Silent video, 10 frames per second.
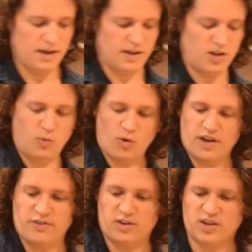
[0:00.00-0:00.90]
And don't
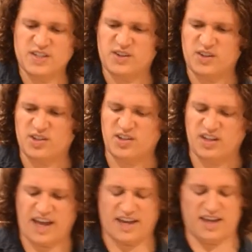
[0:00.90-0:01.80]
worry if it looks a little
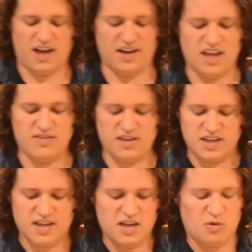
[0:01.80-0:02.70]
like uneven,